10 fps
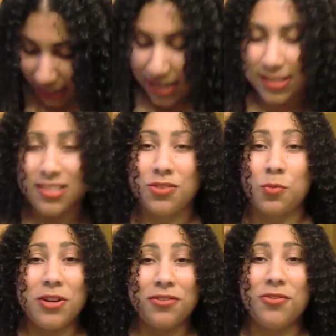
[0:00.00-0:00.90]
has this
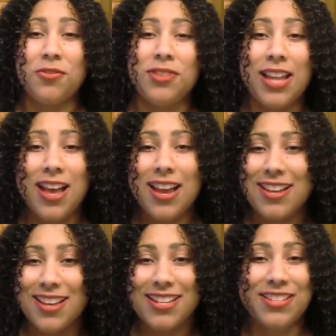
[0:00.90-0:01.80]
wonderful
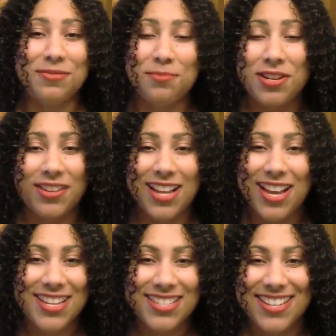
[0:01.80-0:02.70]
line that's
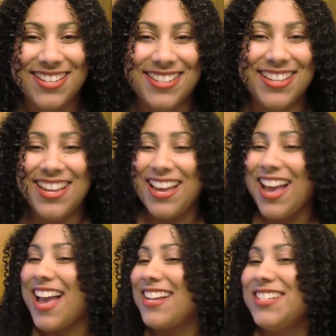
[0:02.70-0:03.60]
mineralizing.
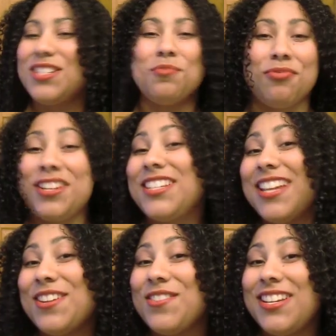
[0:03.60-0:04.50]
I can just brush
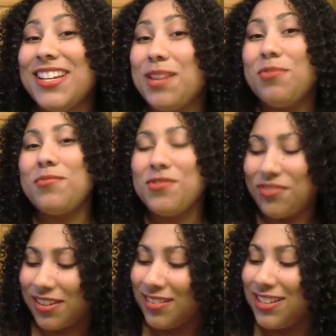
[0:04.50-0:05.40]
that on and keep it
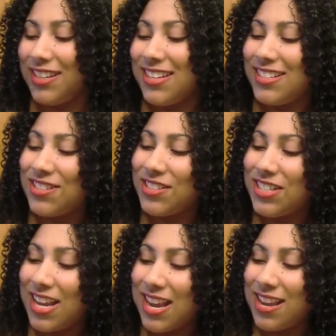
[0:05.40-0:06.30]
moving. So
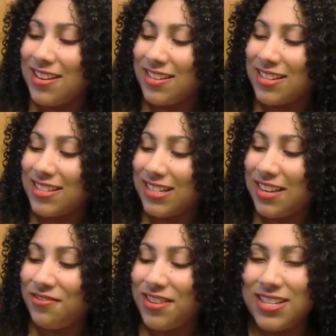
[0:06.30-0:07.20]
she had the
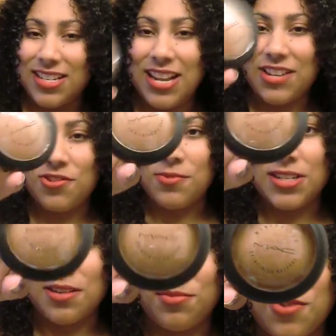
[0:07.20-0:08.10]
Skin Finish Natural,
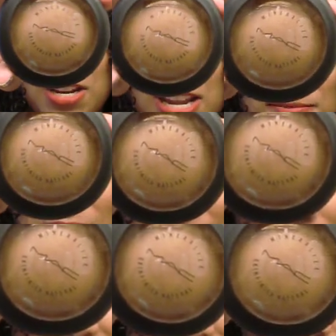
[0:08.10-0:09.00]
which I bought in medium
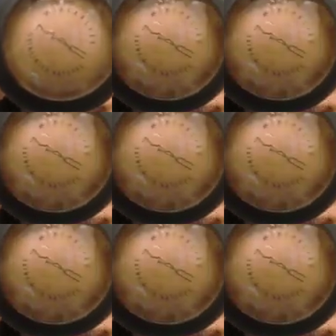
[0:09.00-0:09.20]
deep,